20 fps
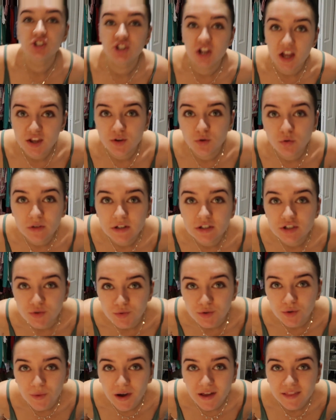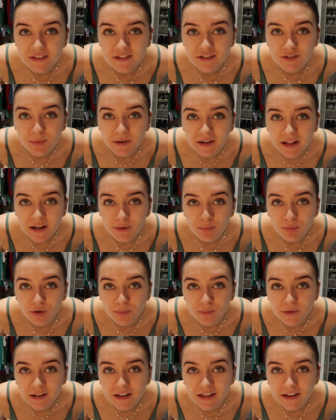genuinely do want to wear this to my nail
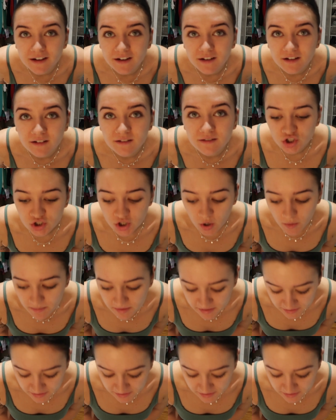appointment later. So I'm